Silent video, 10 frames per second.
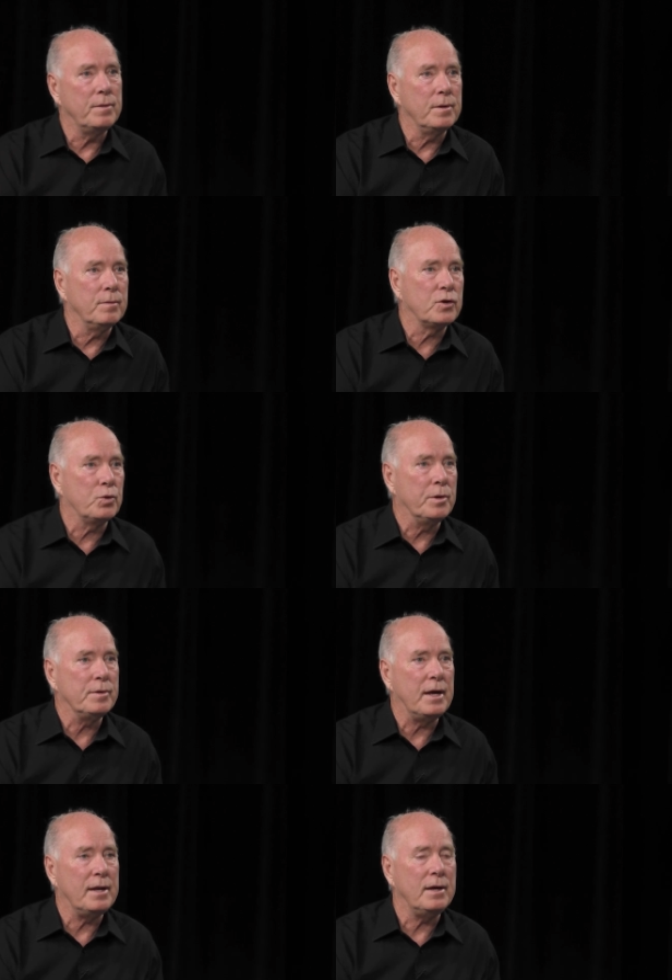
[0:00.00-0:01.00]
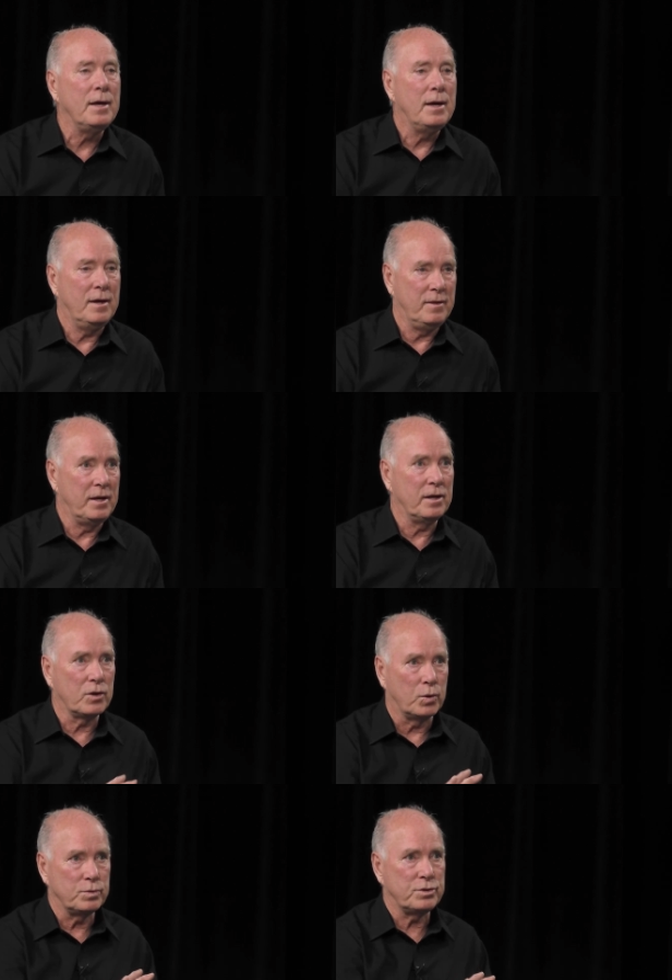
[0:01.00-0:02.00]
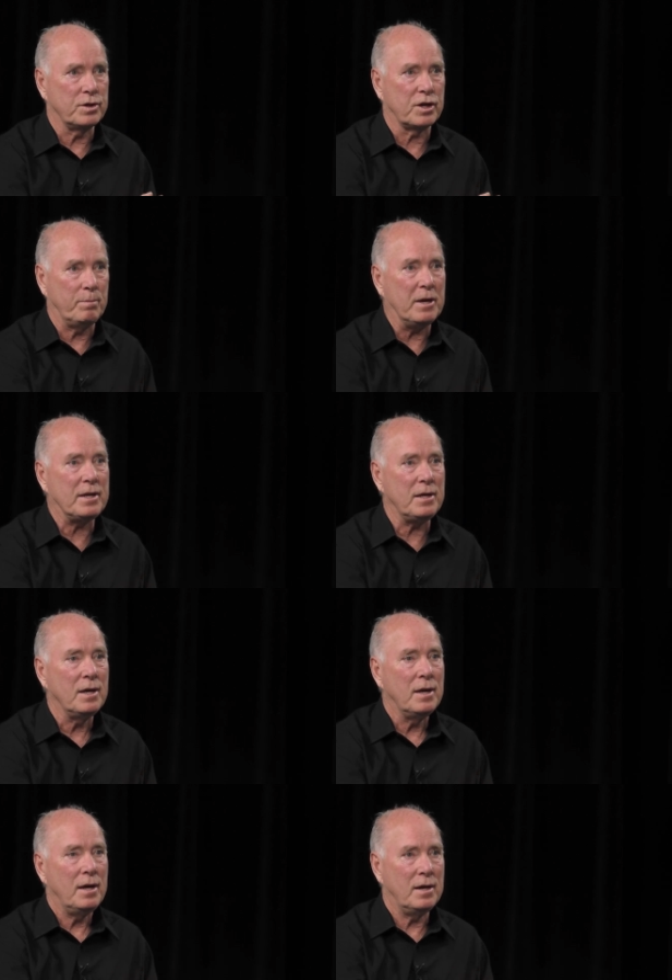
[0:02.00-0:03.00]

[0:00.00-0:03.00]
their career data, and then it'll go to the committee,